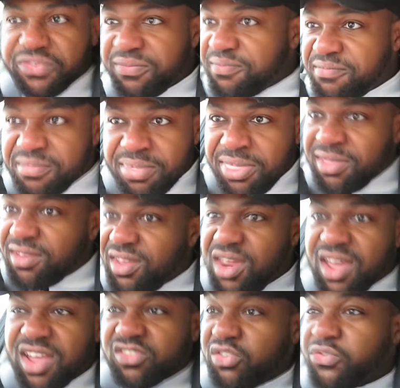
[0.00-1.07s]
You know,
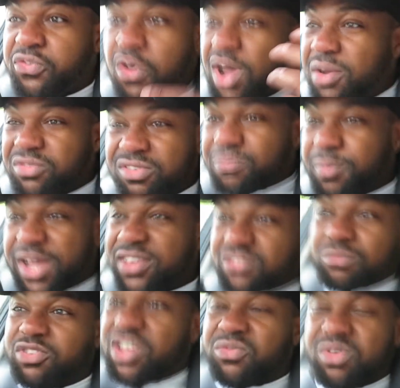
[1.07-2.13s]
I just thought I would just buy
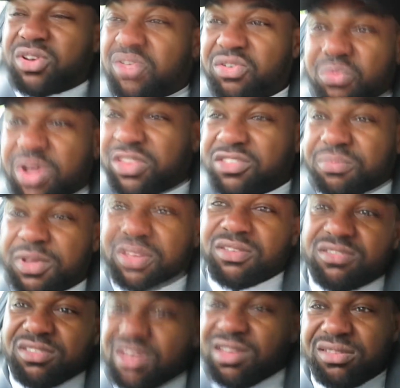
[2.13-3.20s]
some genuine Honda ones
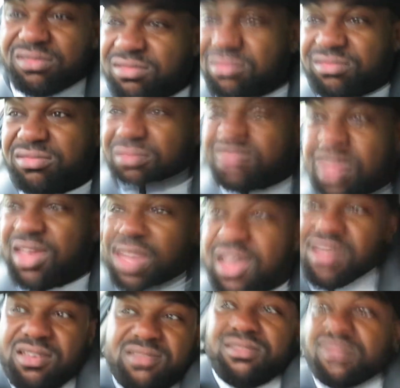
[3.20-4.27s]
because, you know,
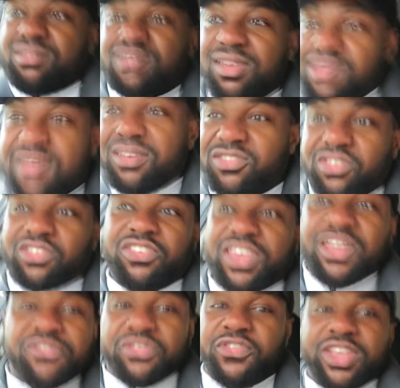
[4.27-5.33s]
yeah, it's just the
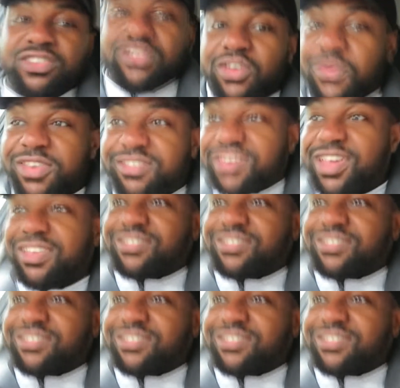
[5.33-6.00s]
safest thing to do, isn't it?